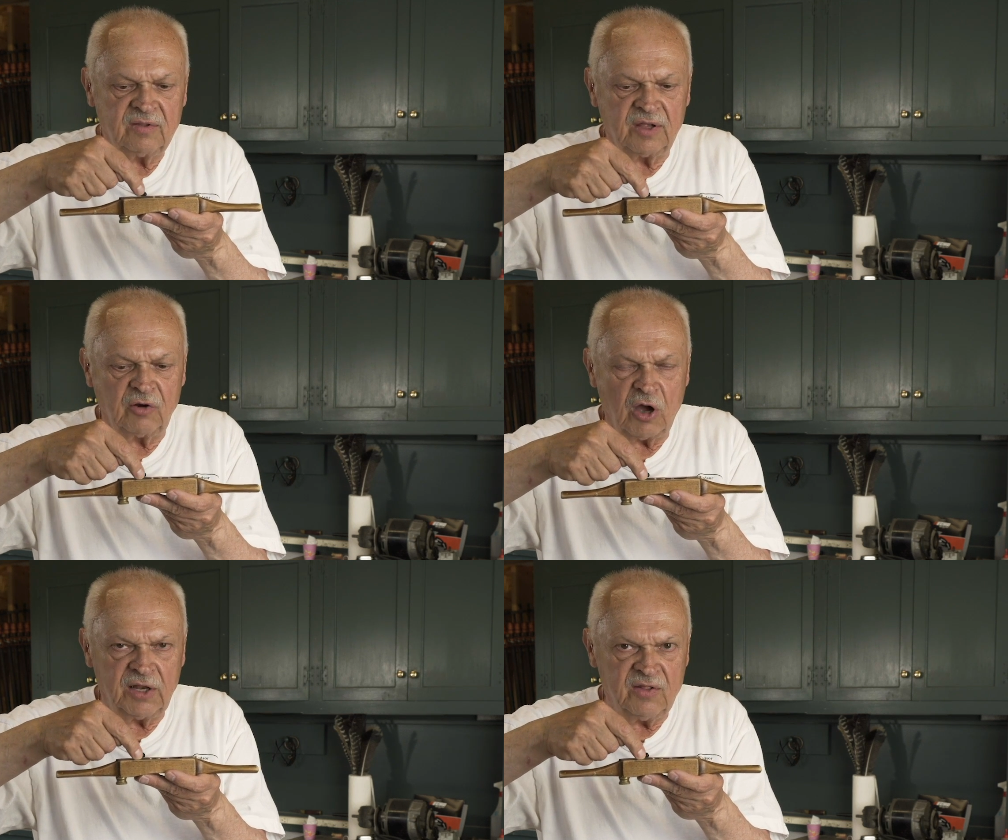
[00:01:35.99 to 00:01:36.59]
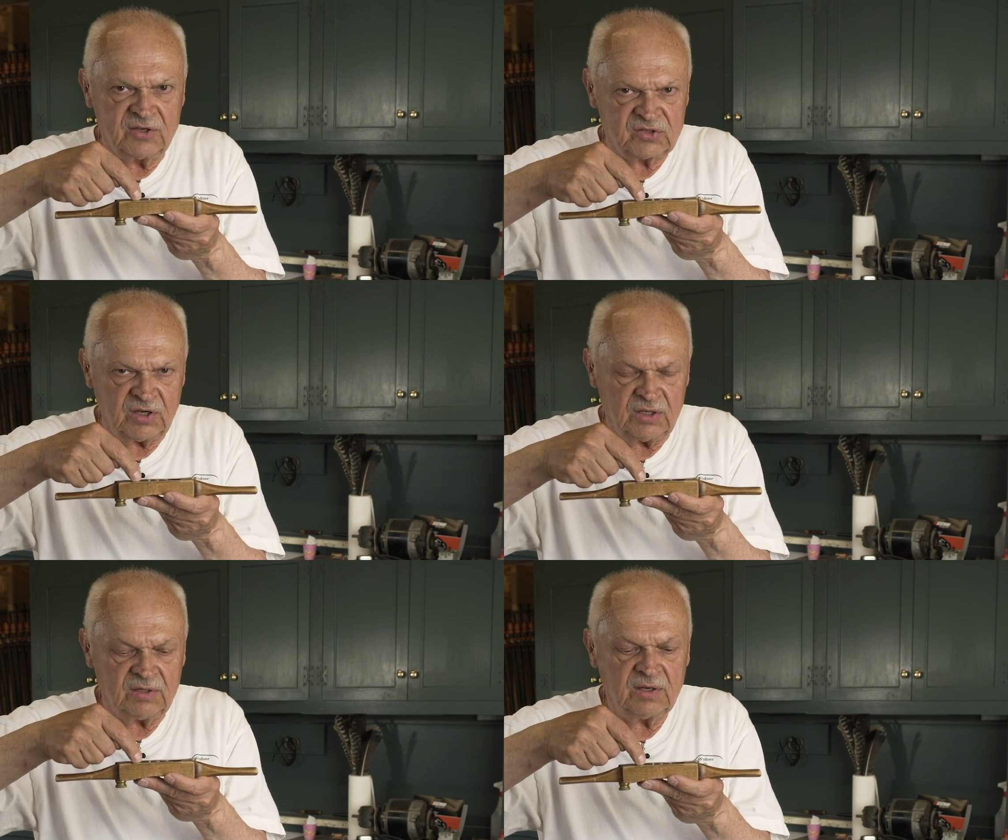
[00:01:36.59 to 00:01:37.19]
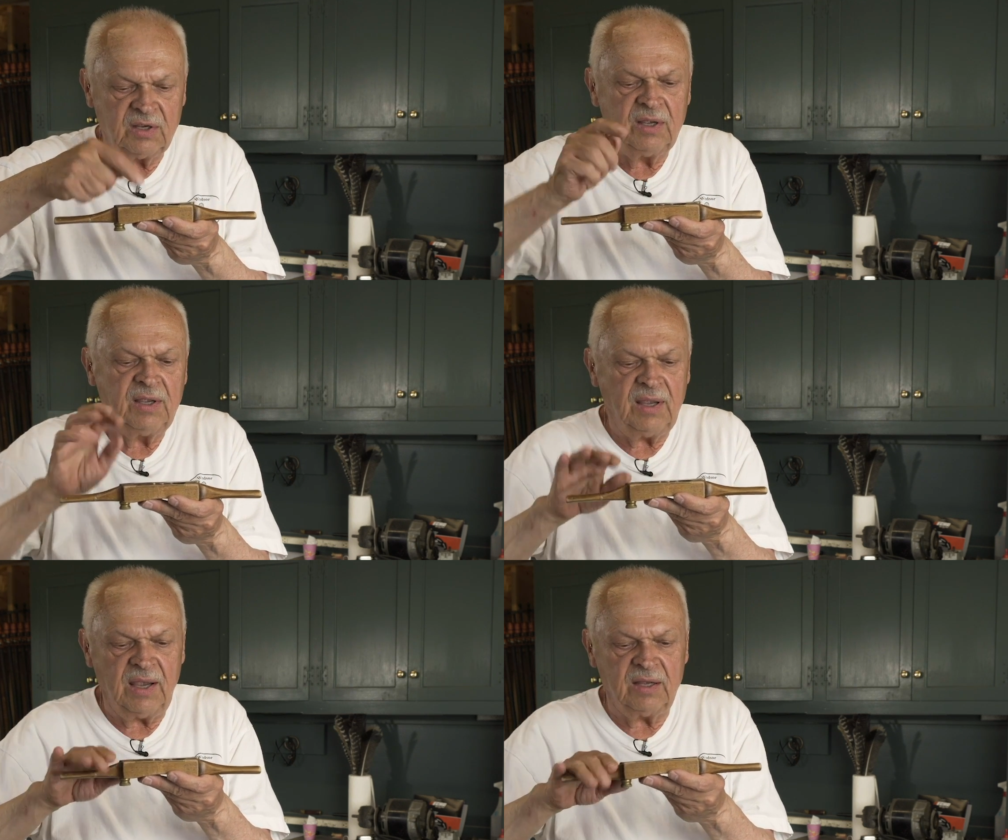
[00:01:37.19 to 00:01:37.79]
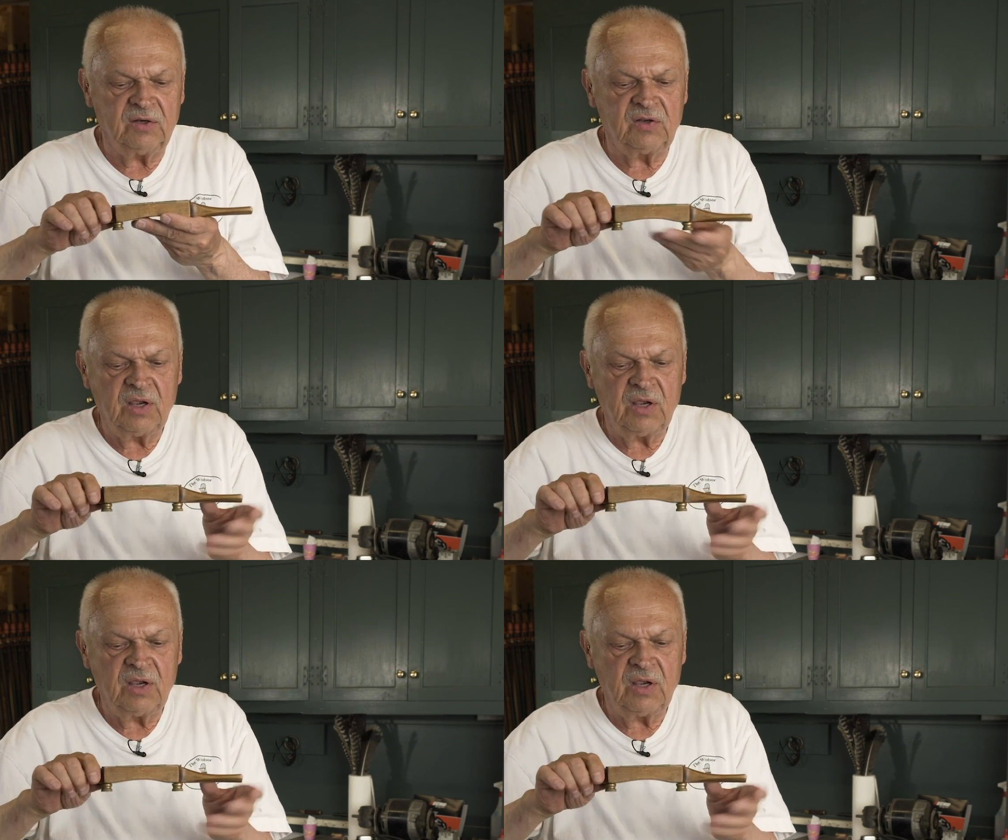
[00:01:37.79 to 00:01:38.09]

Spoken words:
than on this end. And